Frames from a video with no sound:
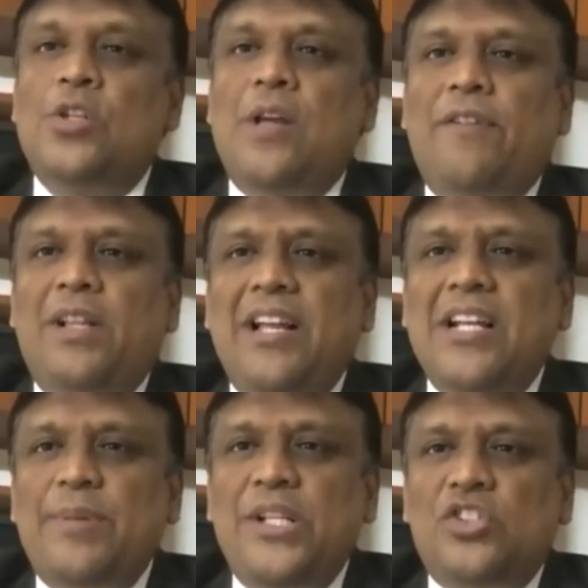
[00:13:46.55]
So everything
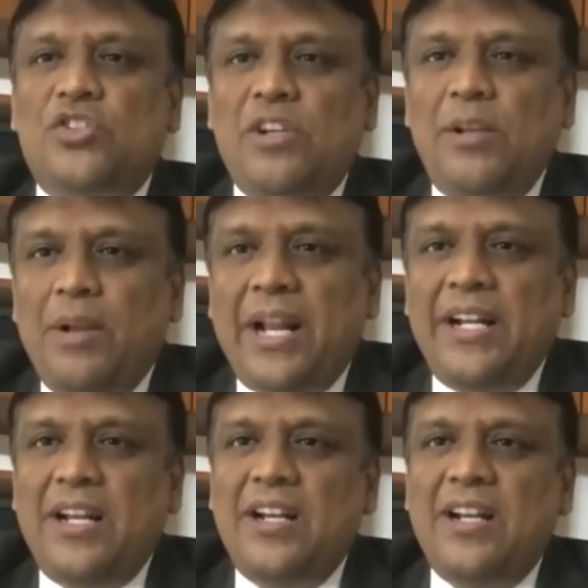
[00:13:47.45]
has been
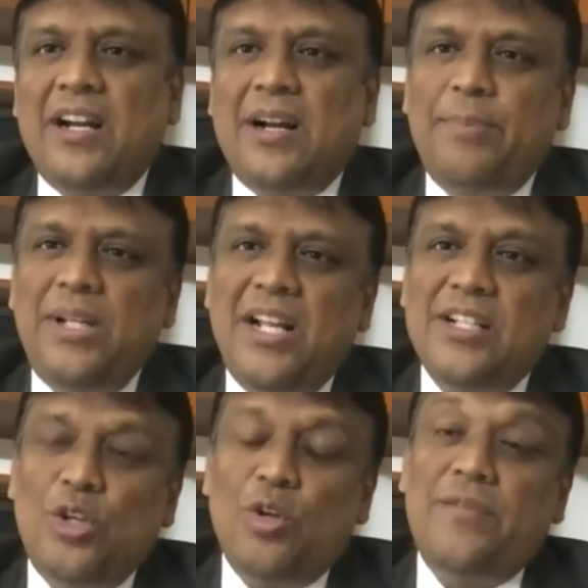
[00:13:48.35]
streamlined and a company
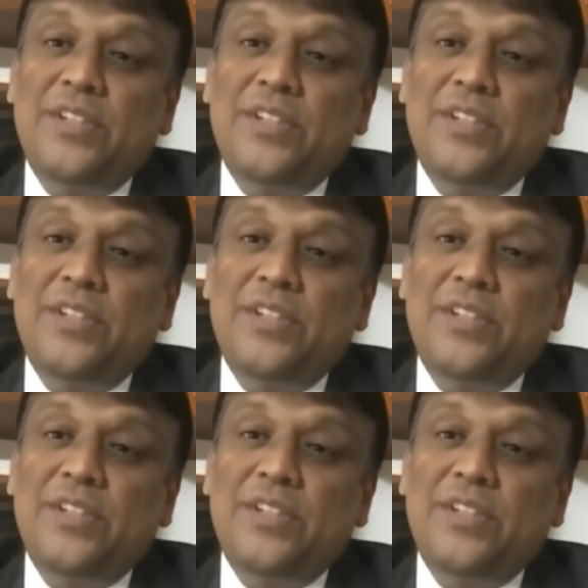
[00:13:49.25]
like Zerodha,